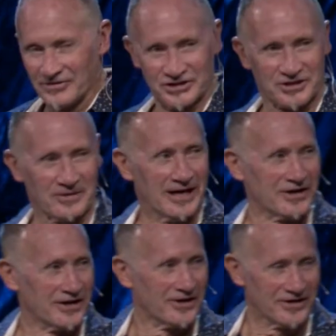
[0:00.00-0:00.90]
This
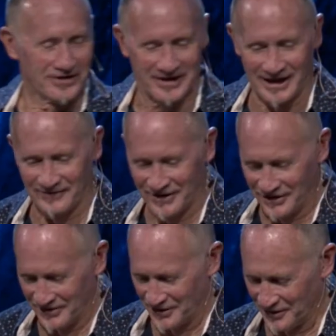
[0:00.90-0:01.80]
crowd here, you're kind of
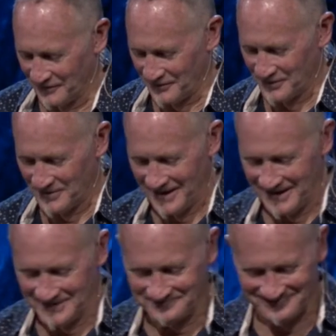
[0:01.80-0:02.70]
on your own for a
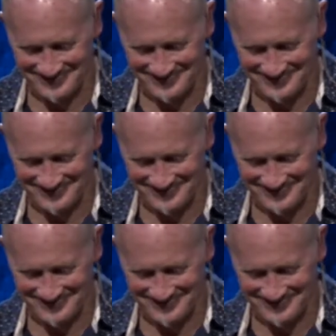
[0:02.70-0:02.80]
while.